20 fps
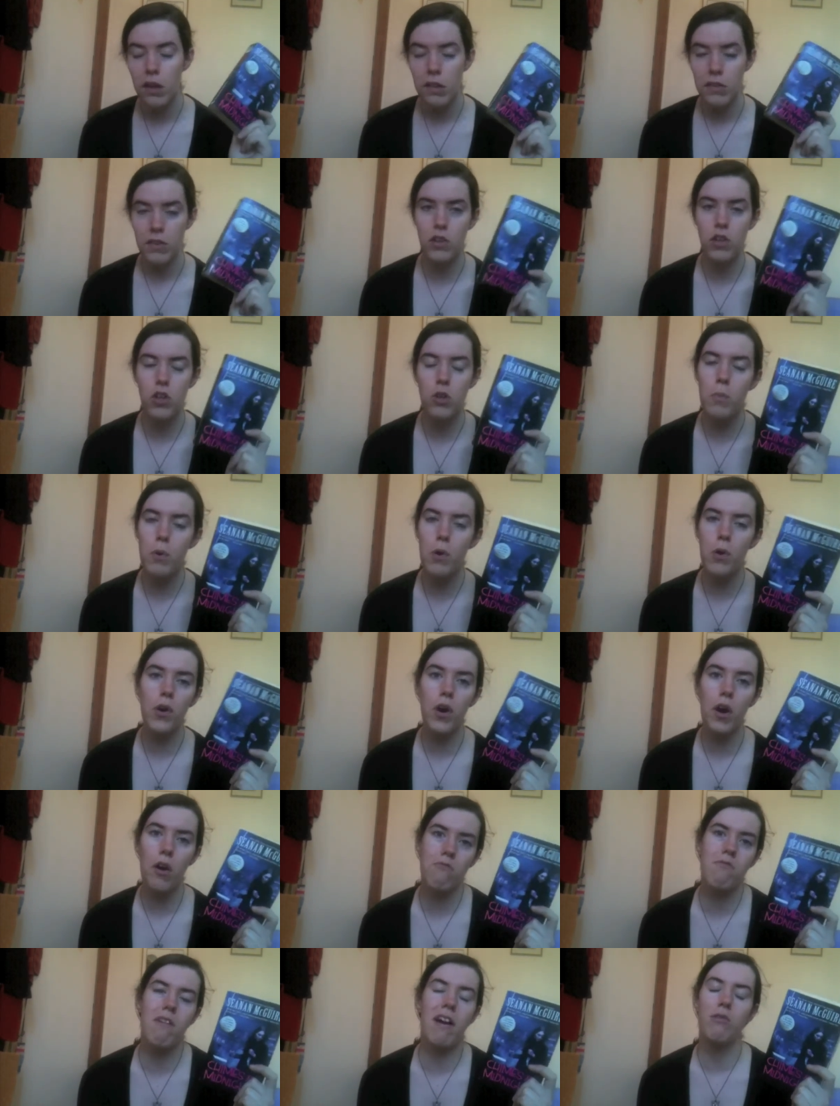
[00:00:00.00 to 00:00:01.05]
The new book,
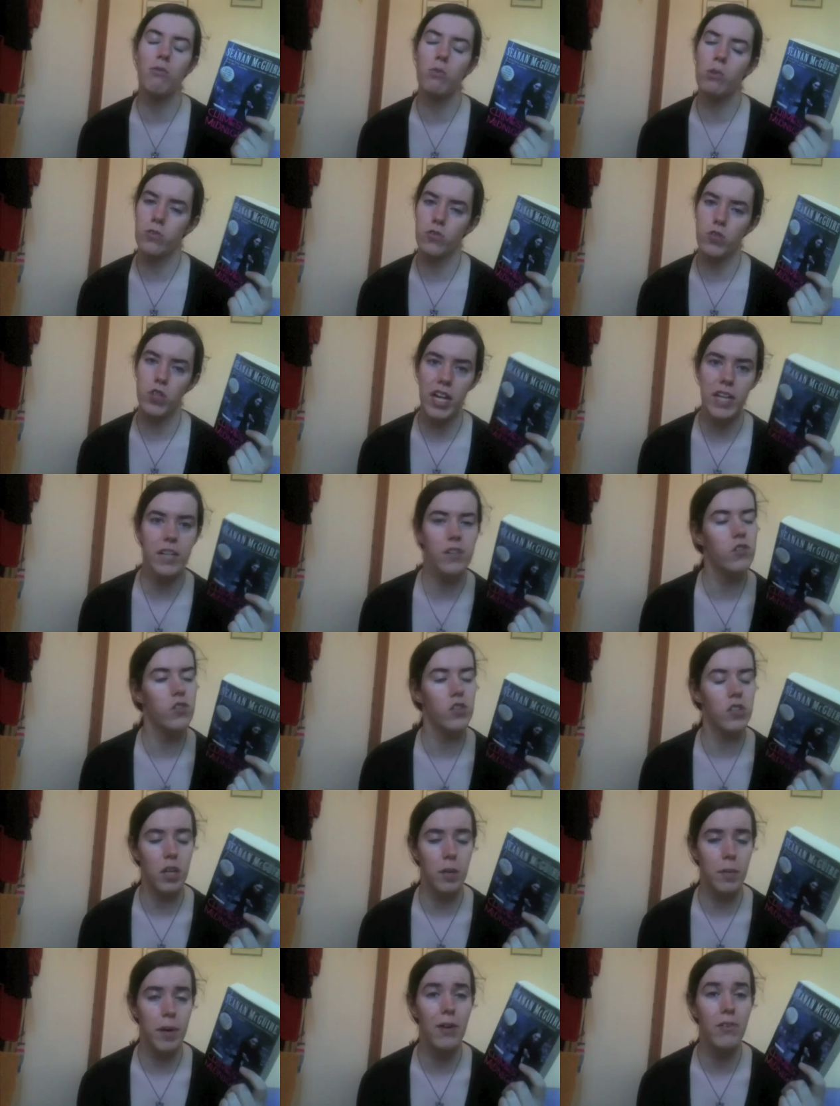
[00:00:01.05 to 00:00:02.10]
A Red Rose Chain, has
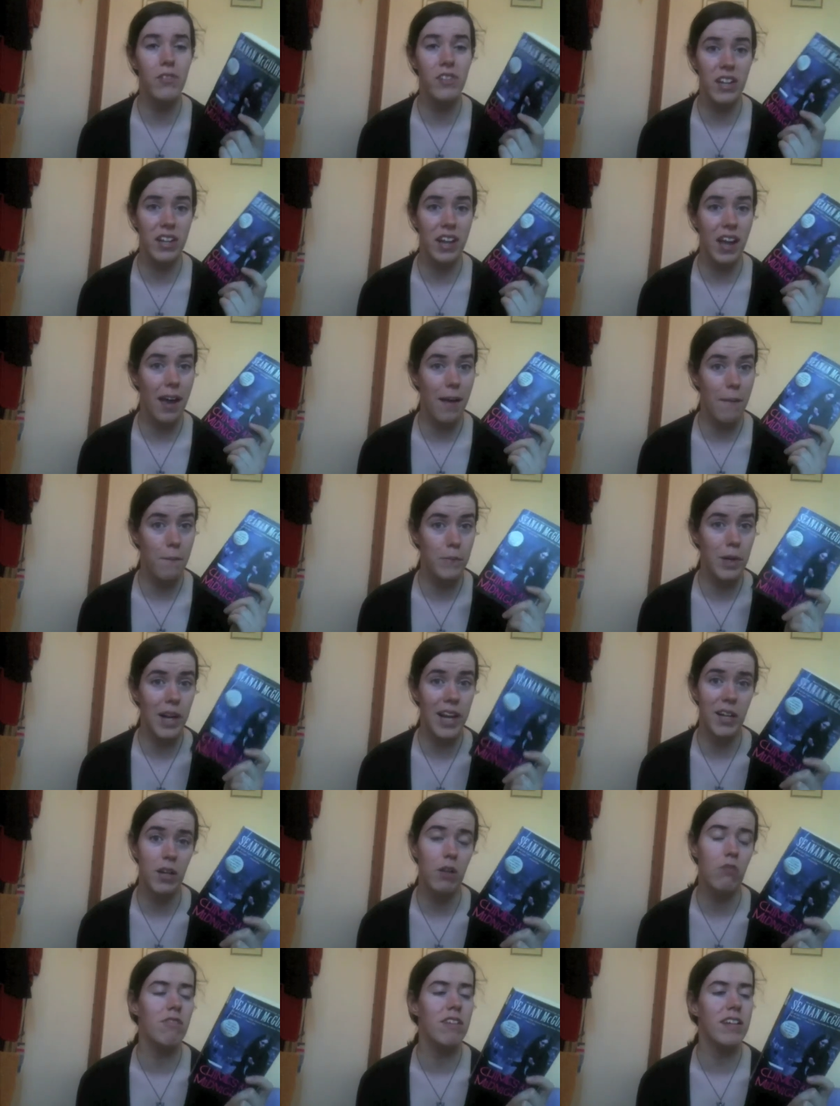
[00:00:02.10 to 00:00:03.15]
just come out and I'm
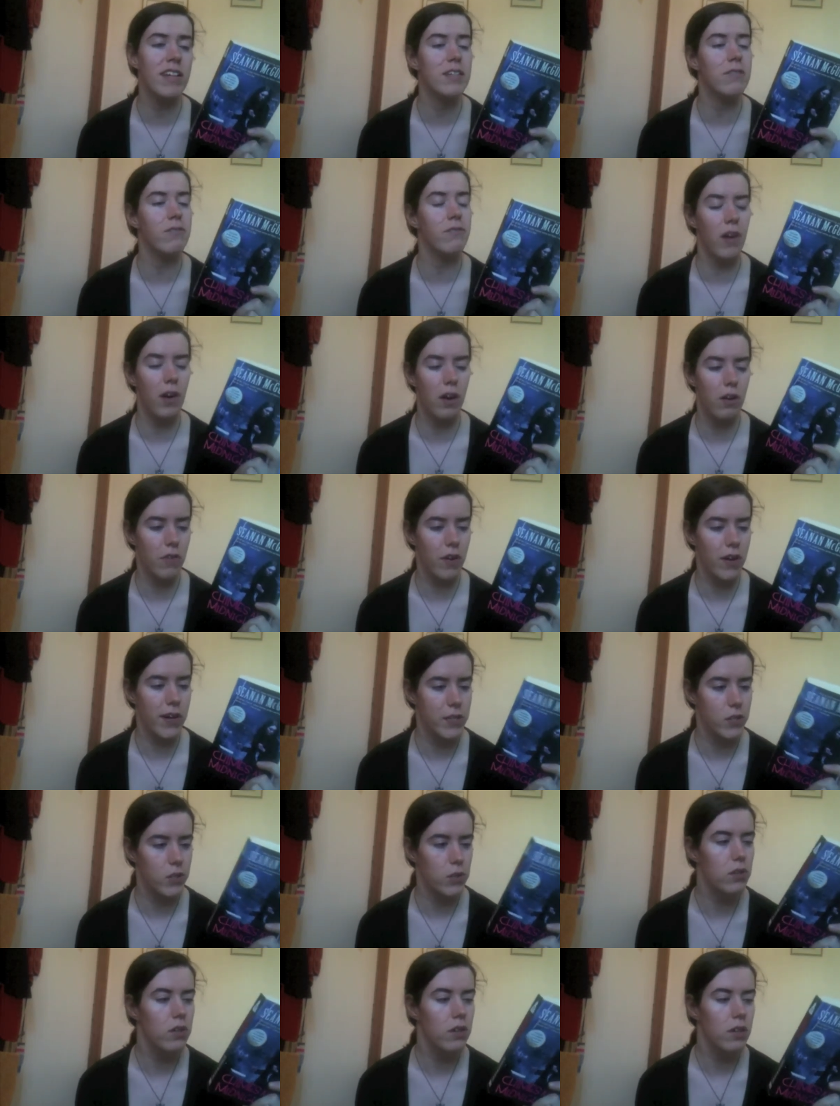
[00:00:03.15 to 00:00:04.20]
planning on reading it very, very
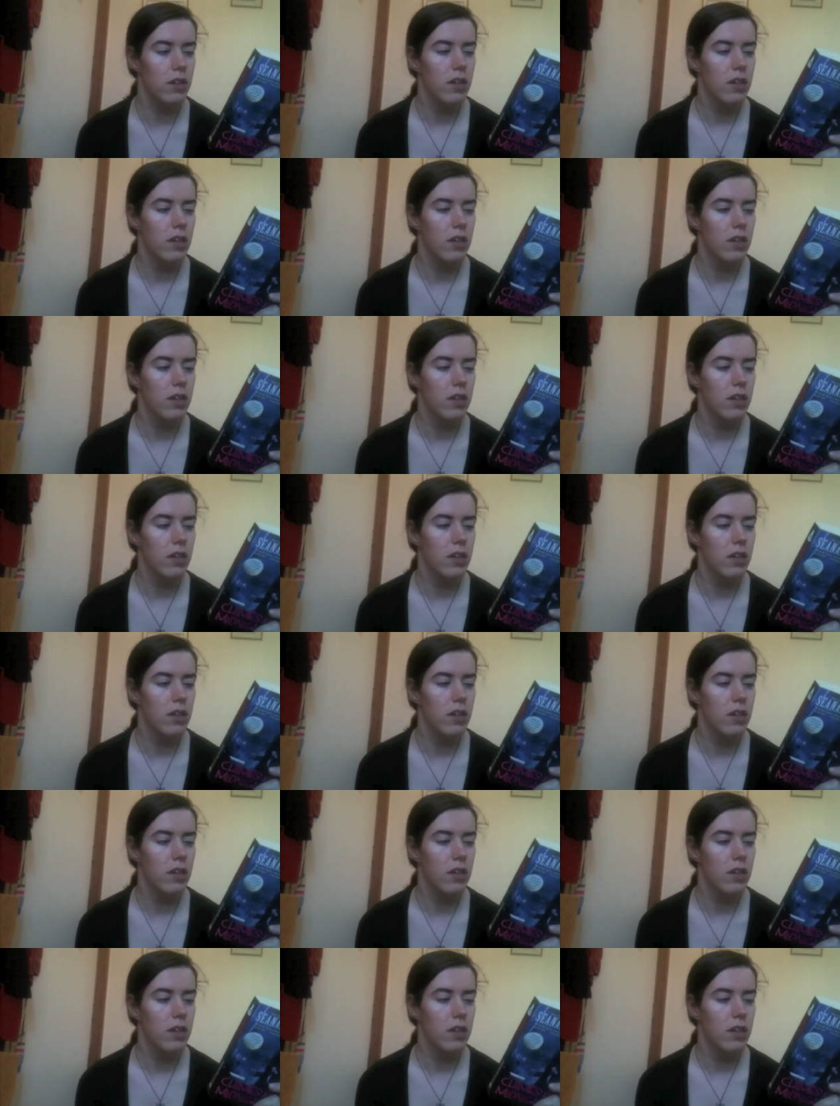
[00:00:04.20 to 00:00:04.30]
soon.